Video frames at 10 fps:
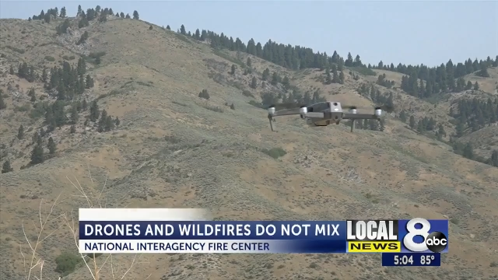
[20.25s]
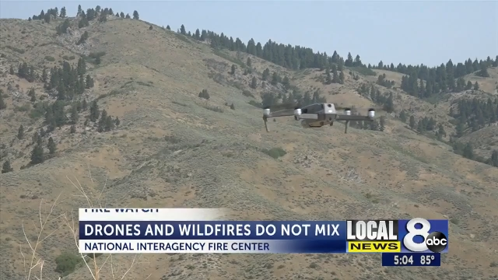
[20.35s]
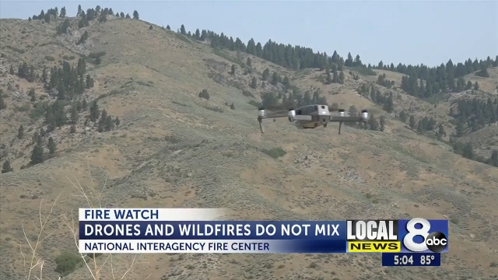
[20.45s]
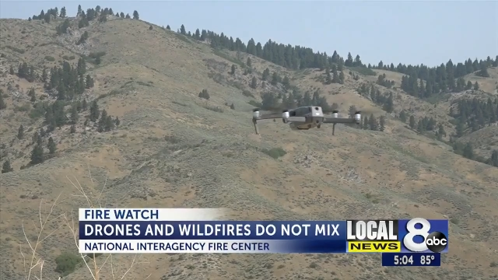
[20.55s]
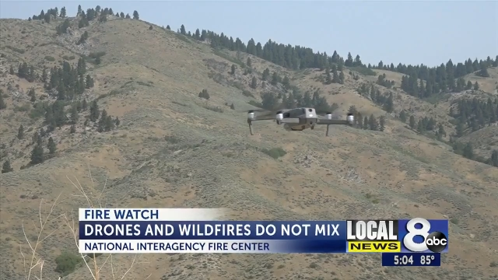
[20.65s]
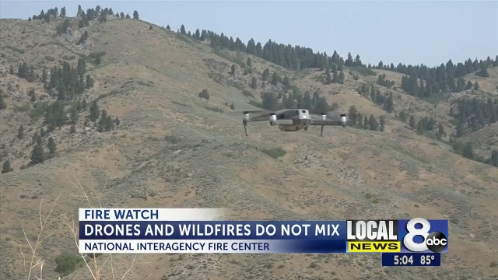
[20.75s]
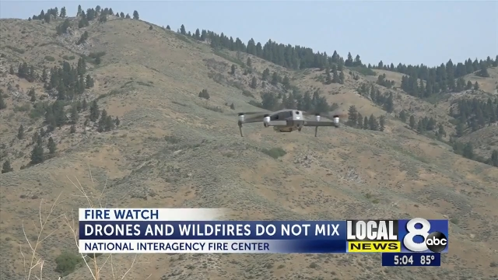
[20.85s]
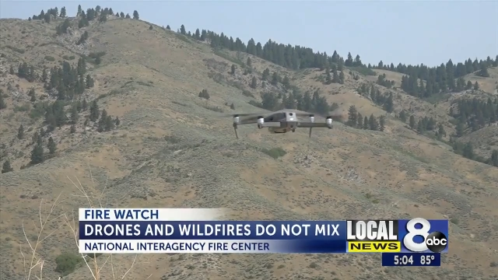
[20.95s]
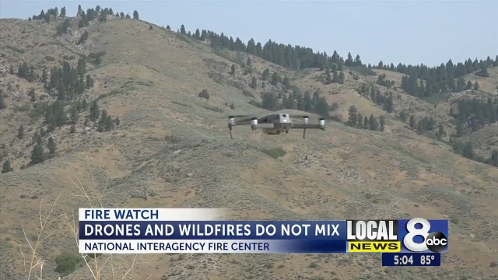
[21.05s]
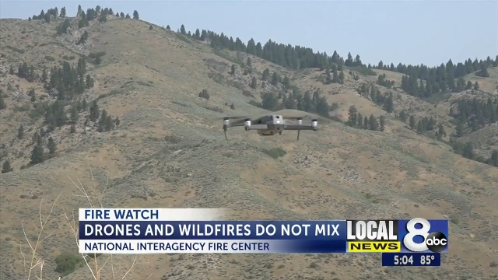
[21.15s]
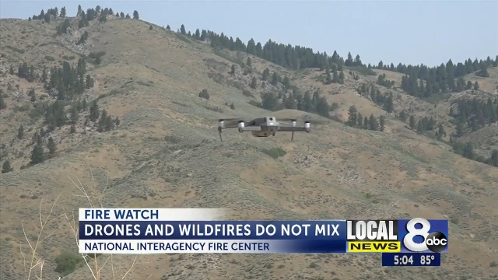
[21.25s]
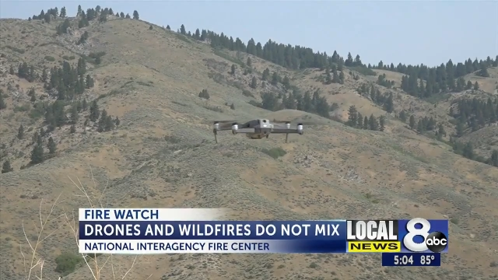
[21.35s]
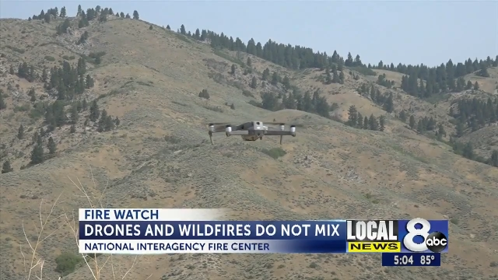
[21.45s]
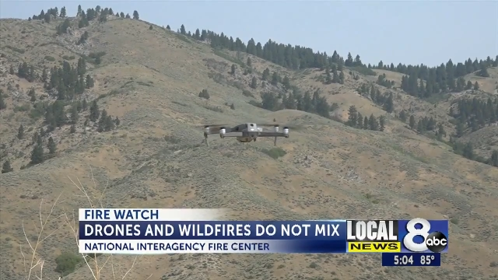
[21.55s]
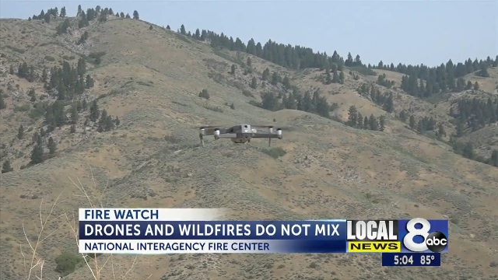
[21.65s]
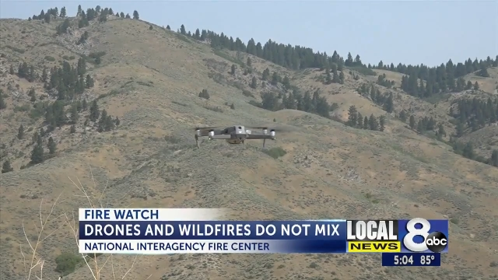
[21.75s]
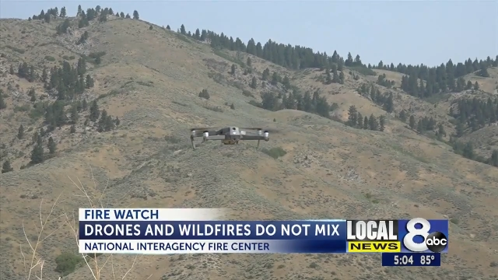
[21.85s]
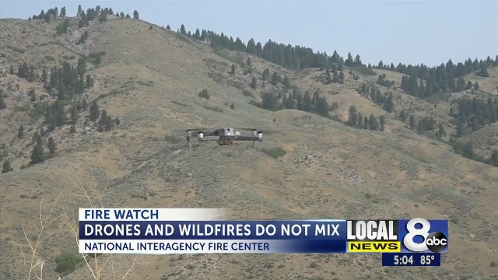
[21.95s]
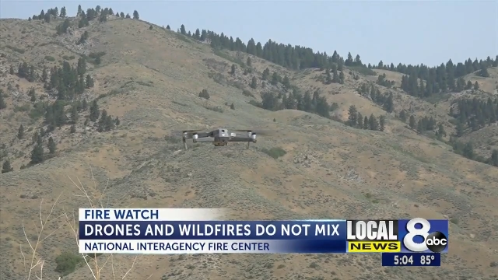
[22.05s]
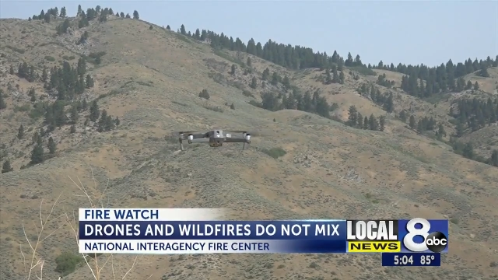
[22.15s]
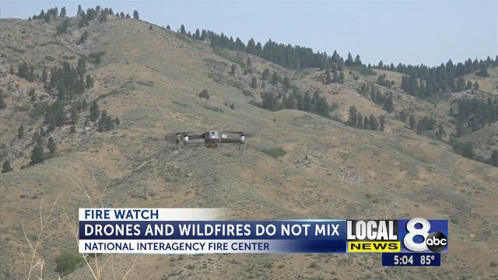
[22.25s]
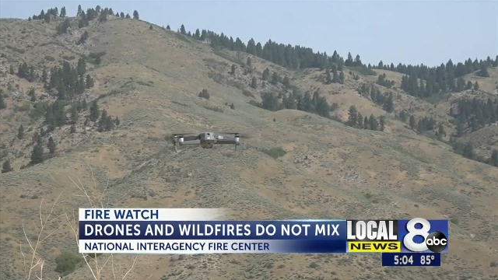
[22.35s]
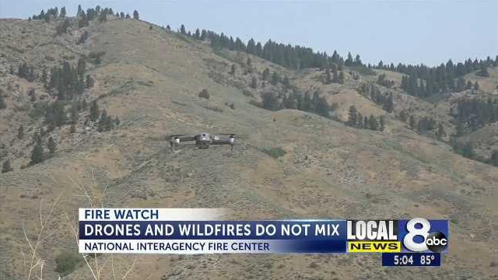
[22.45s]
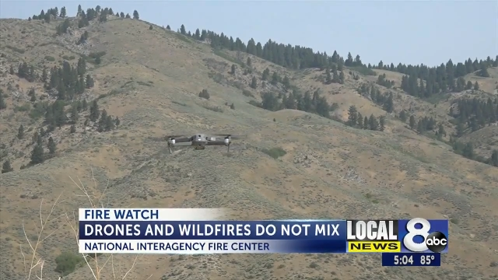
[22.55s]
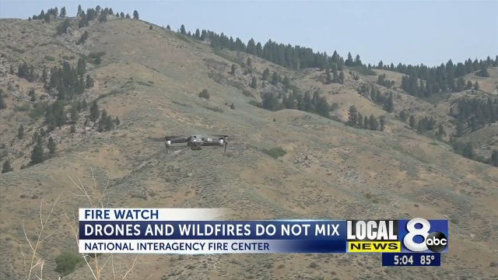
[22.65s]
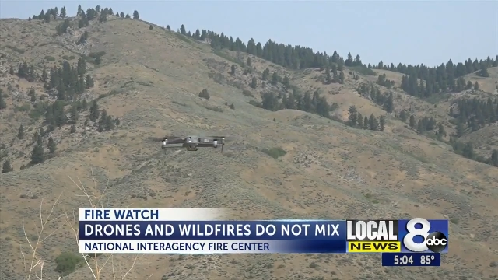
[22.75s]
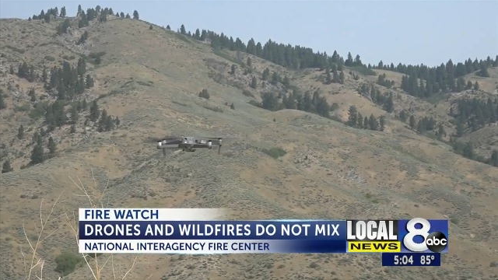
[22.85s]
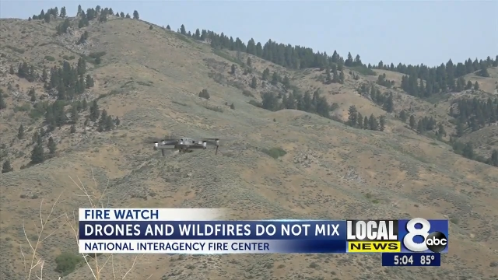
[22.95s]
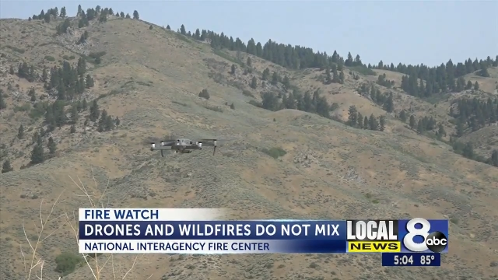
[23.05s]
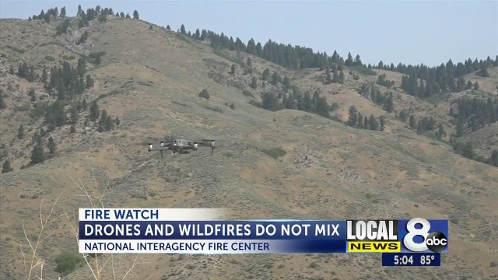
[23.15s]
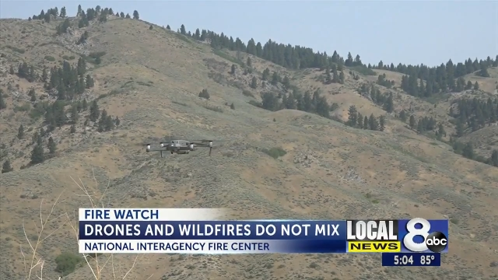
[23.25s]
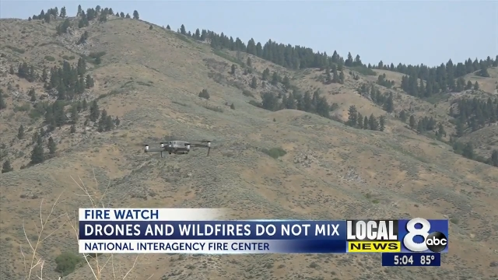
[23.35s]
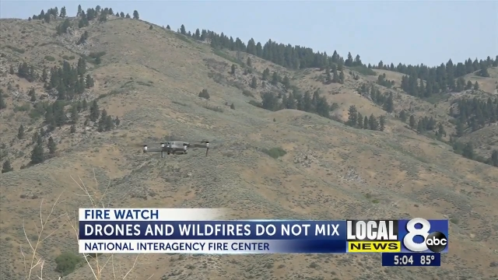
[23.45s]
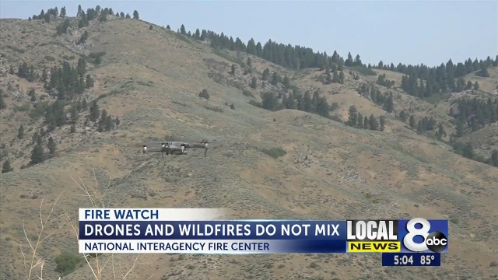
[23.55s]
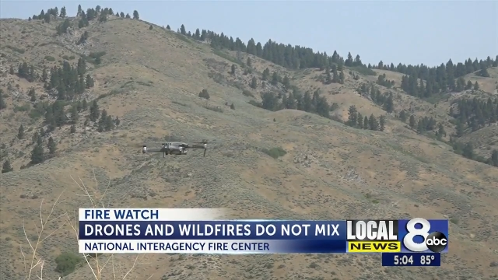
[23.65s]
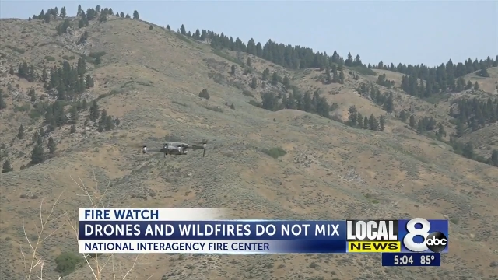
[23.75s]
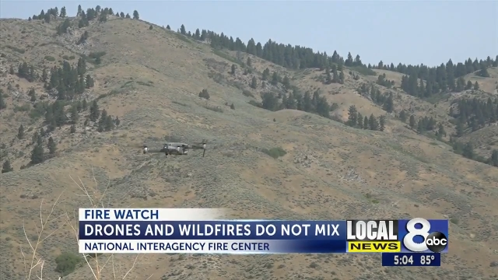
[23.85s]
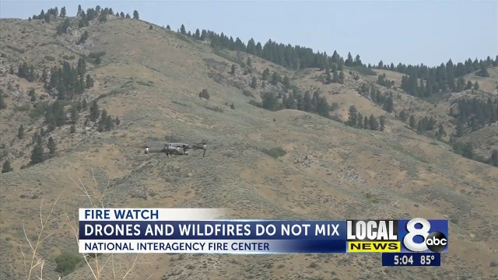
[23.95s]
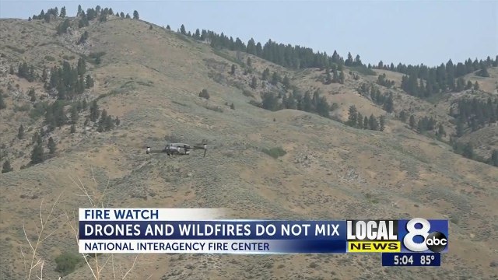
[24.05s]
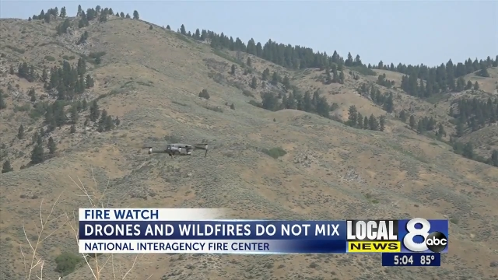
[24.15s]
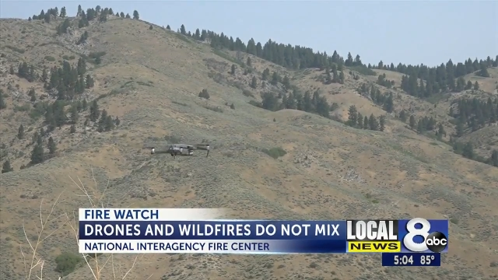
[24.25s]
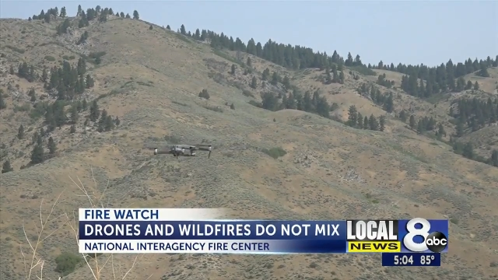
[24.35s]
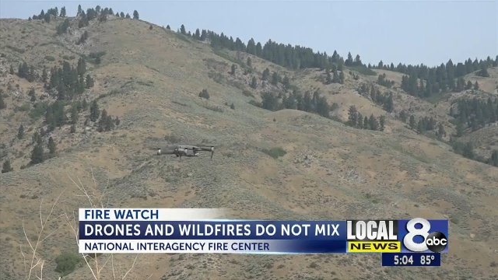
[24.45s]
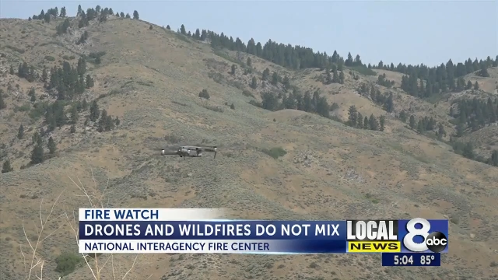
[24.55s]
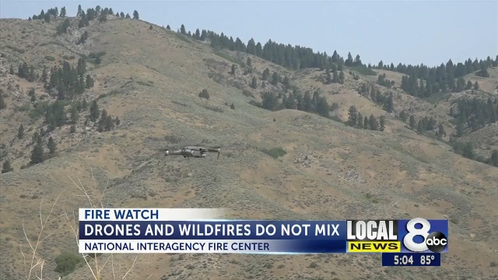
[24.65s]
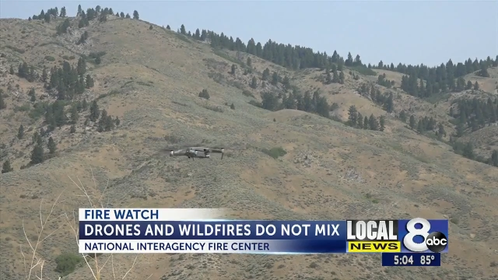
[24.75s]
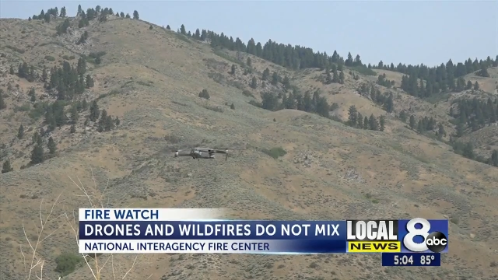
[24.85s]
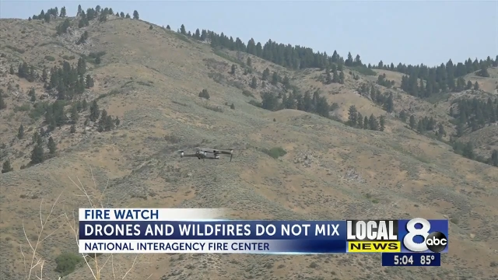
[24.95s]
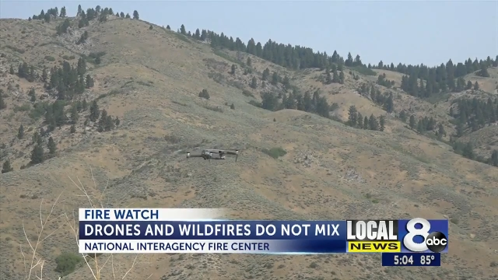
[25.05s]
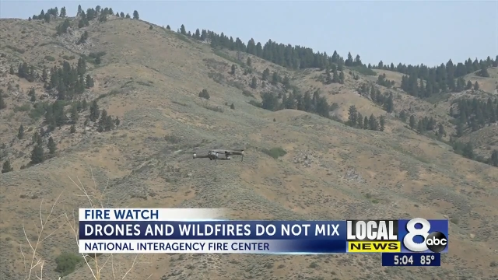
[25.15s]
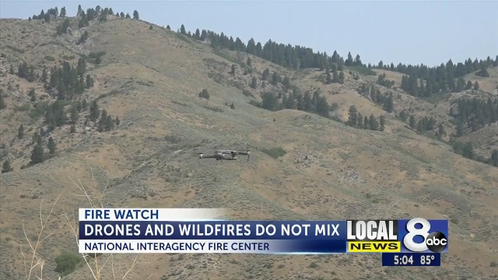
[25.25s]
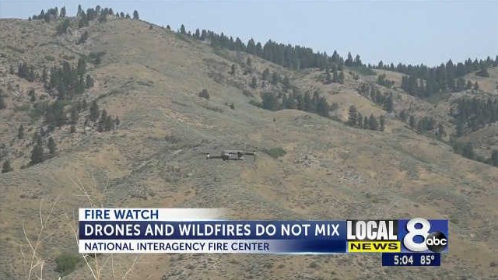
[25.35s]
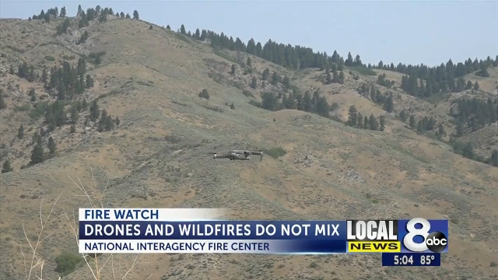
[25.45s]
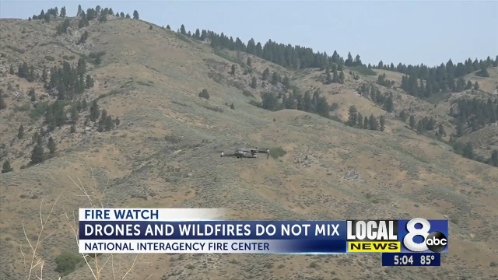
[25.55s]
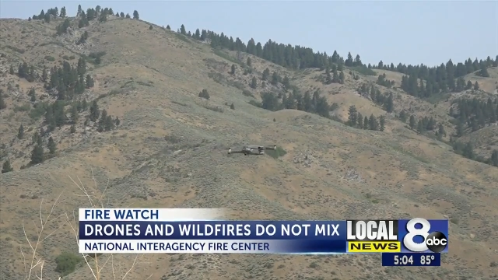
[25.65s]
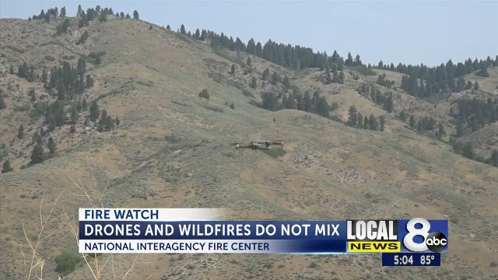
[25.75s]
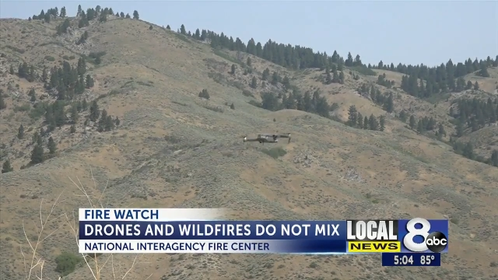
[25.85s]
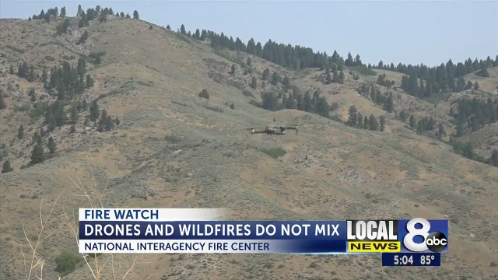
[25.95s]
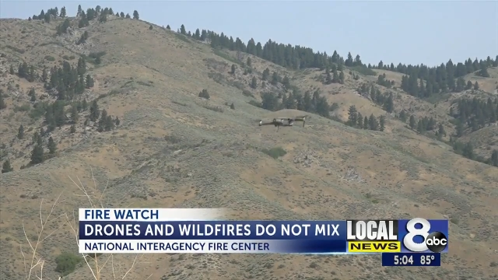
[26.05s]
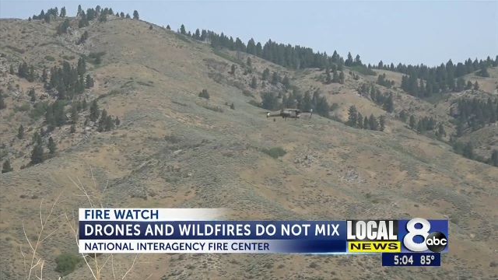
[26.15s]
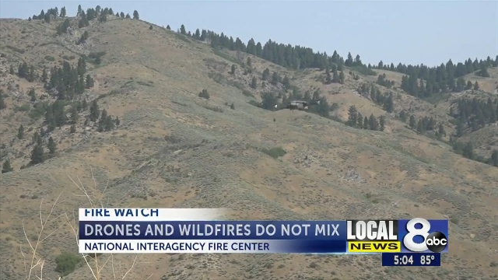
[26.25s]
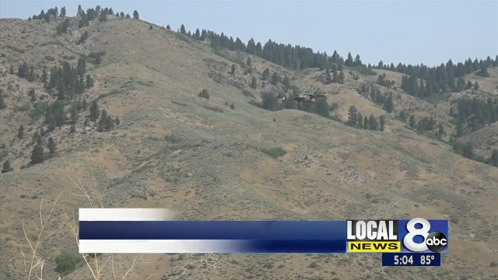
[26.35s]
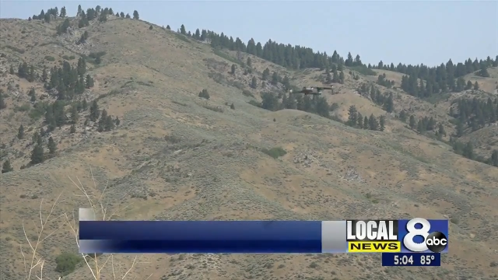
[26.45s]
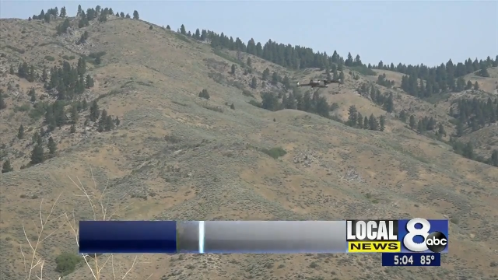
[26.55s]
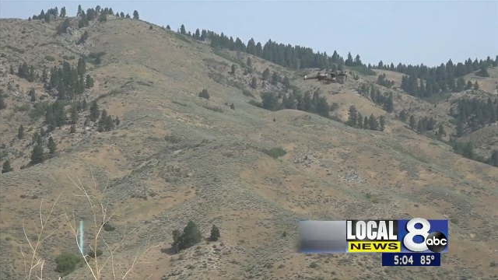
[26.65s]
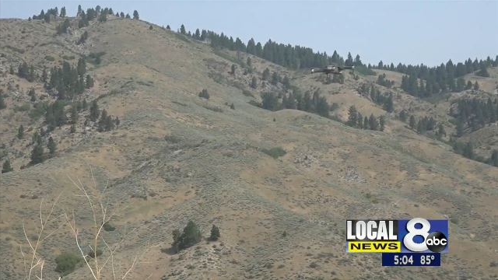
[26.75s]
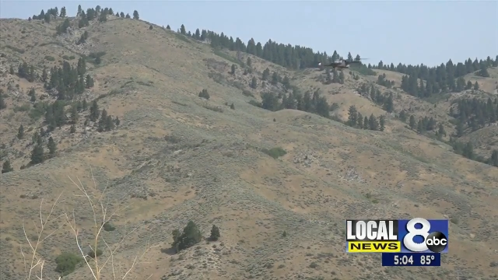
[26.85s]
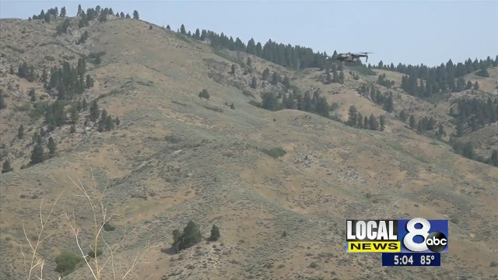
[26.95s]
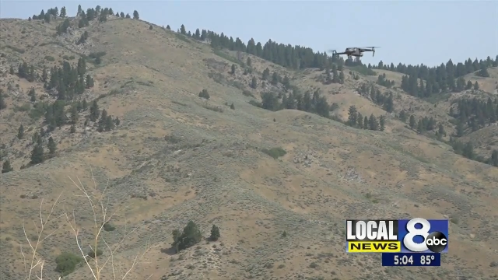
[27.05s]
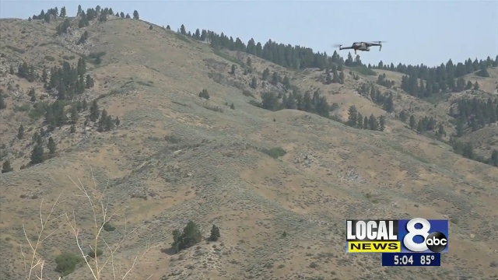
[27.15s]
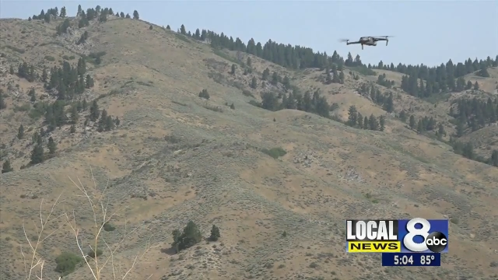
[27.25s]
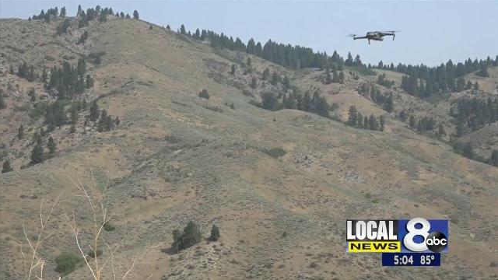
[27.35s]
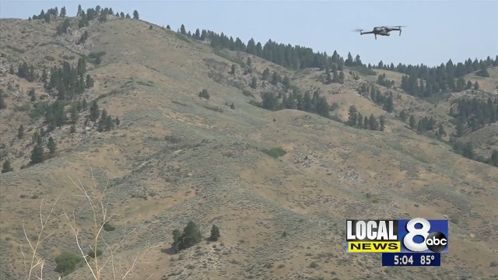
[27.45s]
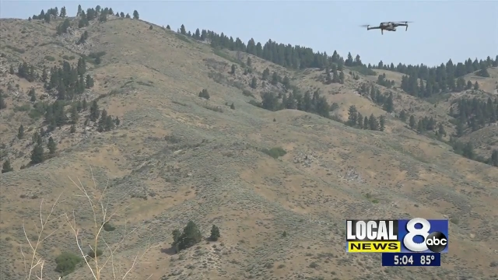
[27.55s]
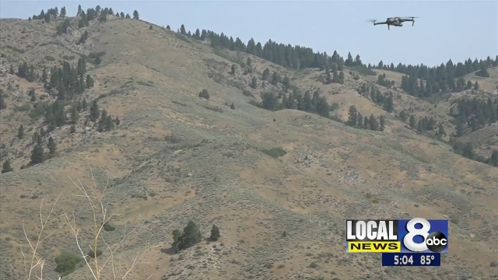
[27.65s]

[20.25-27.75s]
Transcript: No face is visible, so there are no lips to read.